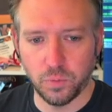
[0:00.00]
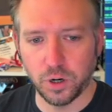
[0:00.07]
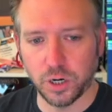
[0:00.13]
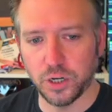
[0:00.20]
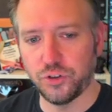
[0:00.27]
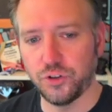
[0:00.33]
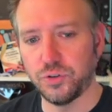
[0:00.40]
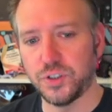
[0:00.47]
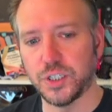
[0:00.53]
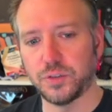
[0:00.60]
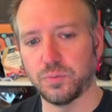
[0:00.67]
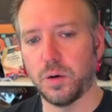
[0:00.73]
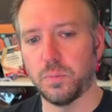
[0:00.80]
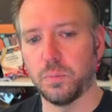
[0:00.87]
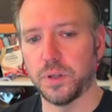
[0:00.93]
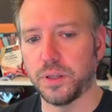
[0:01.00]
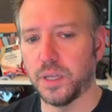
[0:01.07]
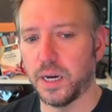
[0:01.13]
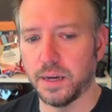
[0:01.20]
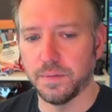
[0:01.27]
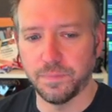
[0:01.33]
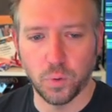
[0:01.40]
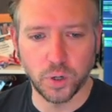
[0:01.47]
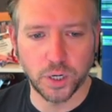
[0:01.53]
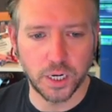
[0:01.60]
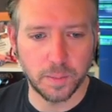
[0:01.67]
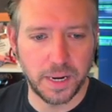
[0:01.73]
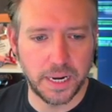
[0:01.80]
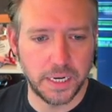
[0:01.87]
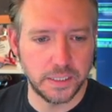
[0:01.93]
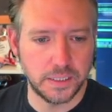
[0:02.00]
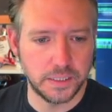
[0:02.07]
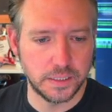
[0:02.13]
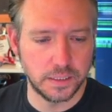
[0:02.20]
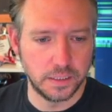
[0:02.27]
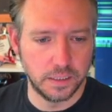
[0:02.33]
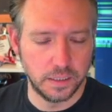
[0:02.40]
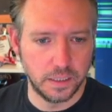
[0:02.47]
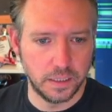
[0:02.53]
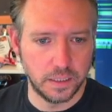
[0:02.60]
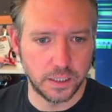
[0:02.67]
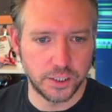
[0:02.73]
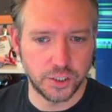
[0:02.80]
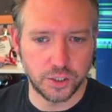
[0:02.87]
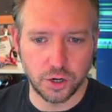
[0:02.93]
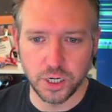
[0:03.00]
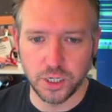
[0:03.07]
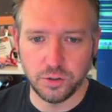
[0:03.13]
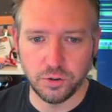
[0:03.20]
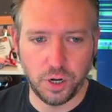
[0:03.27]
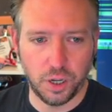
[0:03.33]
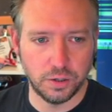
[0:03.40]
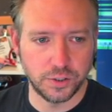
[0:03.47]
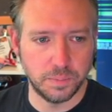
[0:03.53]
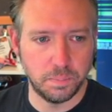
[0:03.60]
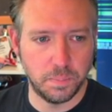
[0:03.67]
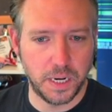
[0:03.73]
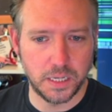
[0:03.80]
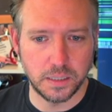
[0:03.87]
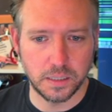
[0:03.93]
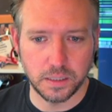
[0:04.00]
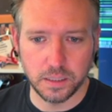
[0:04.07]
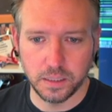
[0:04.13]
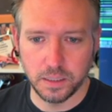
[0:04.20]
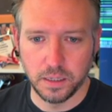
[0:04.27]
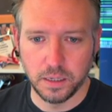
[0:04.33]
We're going to choose this one with uh, four gigabytes. That's $32 a month.